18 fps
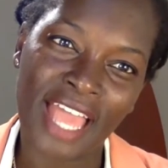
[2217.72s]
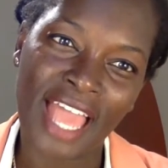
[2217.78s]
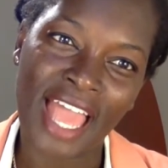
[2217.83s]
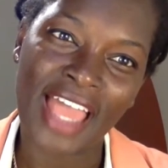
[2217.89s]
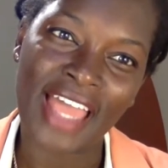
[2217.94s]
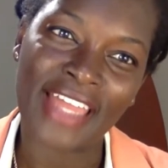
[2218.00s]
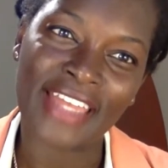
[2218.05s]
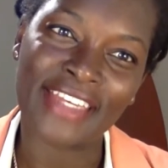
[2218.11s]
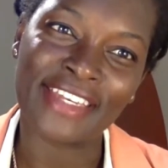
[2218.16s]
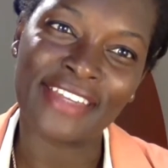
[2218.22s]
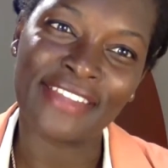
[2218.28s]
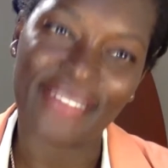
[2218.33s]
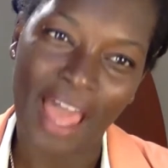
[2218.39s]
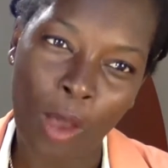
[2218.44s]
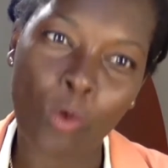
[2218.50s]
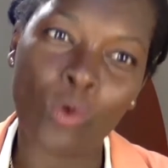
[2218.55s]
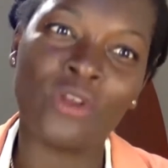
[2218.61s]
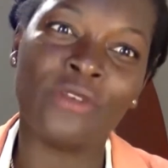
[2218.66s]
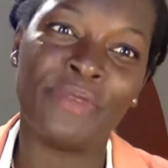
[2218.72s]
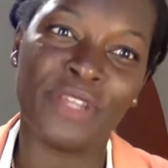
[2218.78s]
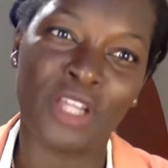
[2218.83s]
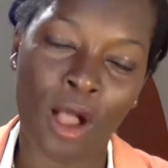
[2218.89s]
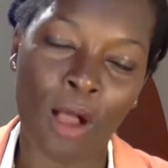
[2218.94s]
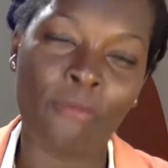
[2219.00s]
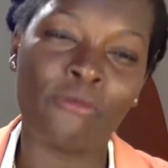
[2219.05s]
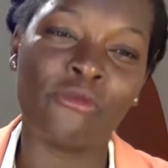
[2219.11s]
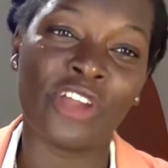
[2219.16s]
And that would
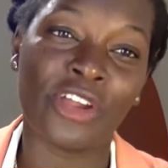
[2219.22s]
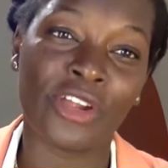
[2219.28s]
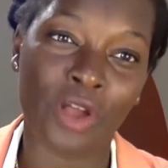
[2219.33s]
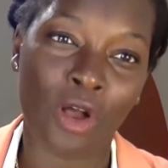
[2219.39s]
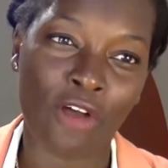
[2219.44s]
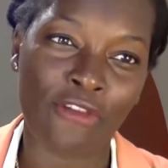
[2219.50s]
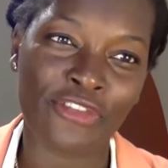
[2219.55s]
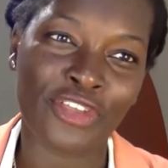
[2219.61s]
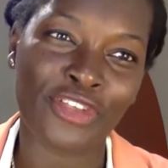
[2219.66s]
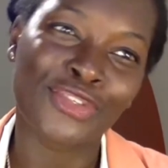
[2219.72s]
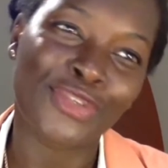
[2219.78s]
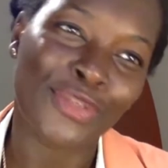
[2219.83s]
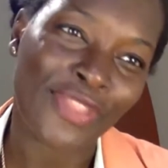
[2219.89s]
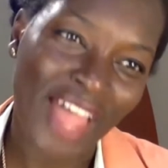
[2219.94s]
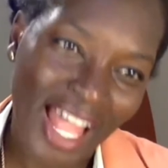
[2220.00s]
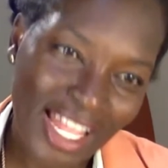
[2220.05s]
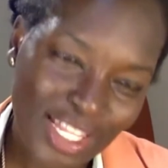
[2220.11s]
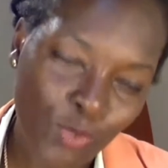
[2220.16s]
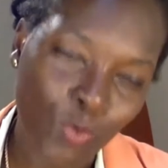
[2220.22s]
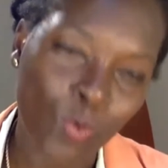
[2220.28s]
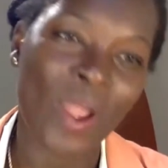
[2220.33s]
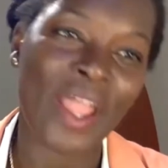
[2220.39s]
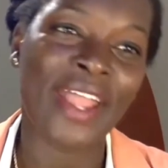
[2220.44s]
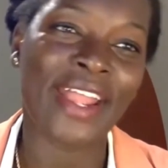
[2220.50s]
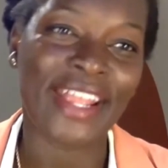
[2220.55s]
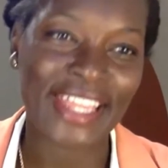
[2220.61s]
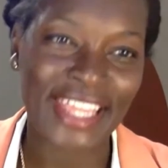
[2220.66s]
become very obvious. So that's
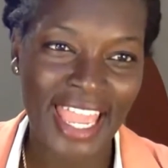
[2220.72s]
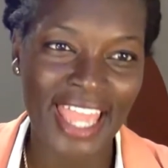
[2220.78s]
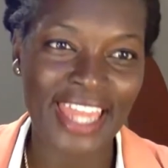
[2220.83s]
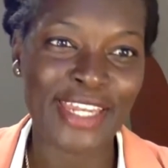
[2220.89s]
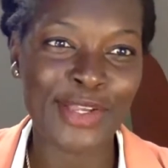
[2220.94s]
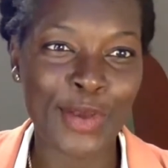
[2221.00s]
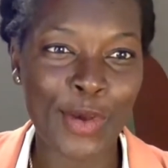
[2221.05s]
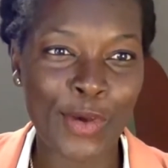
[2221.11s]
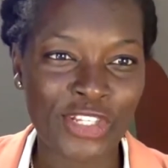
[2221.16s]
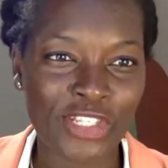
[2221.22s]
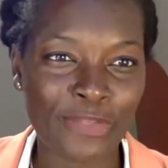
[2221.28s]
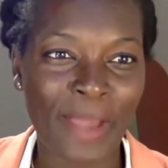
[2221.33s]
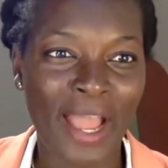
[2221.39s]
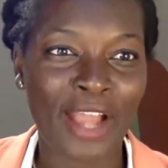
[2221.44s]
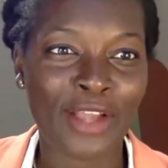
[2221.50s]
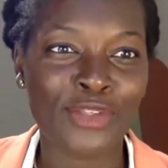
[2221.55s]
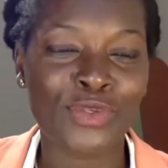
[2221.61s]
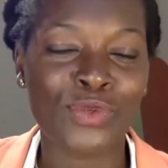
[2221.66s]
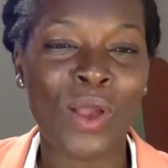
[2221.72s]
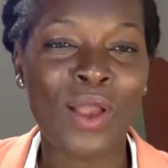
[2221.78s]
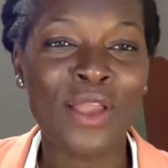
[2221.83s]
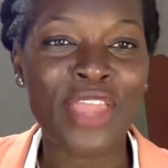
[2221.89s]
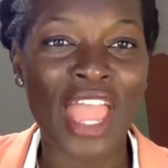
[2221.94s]
where, again, it goes back to